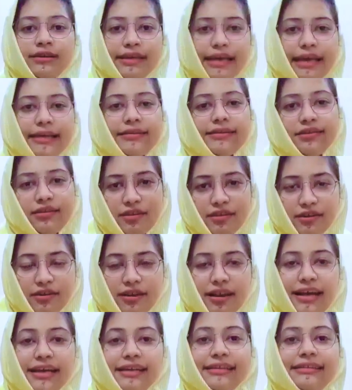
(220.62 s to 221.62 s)
Yes,
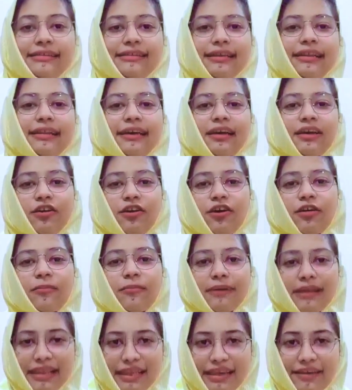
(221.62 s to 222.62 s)
sir. I still
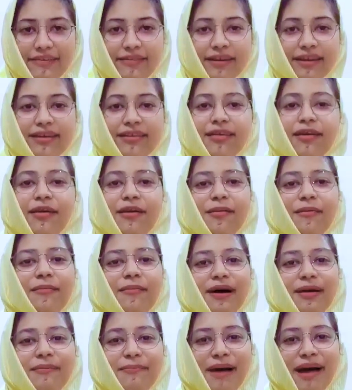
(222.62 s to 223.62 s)
cannot believe it.
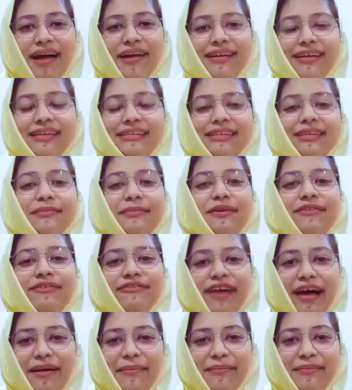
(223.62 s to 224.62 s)
My parents and my
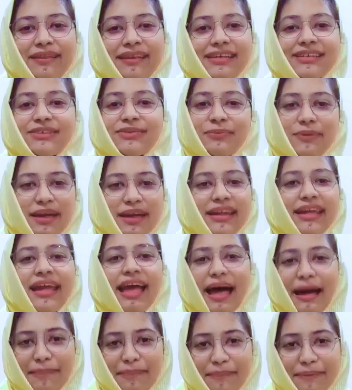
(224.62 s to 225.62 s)
family is
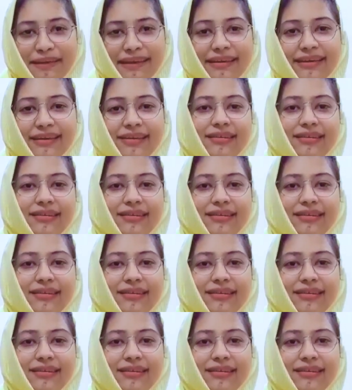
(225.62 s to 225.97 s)
very happy.